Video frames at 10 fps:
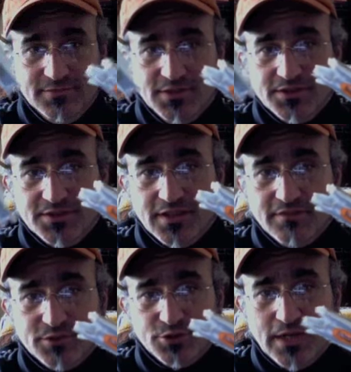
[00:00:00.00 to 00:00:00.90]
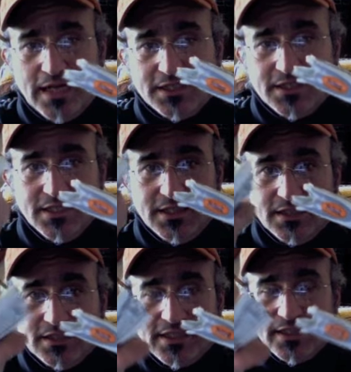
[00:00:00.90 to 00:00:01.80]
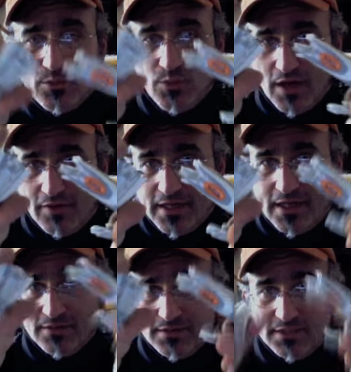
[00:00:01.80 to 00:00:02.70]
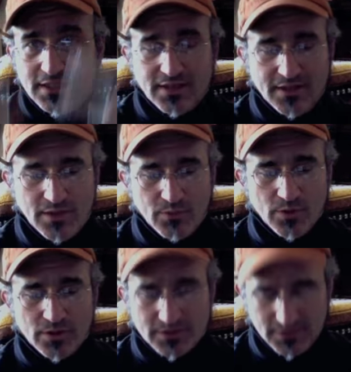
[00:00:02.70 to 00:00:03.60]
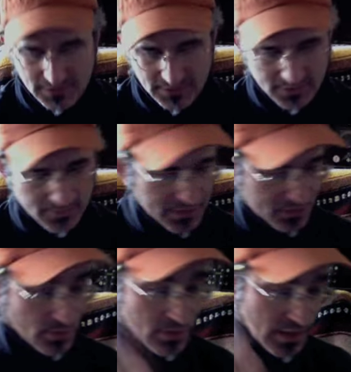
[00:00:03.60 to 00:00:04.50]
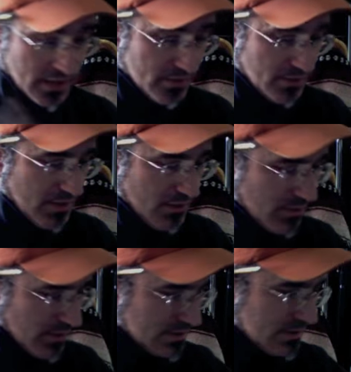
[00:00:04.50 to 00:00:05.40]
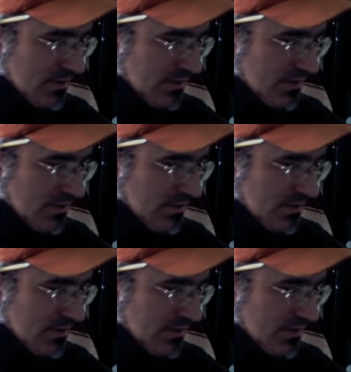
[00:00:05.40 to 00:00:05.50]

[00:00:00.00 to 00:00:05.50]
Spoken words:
You can see I've trashed the thing to get the wiring out and see how that worked, to make sure I knew how it worked.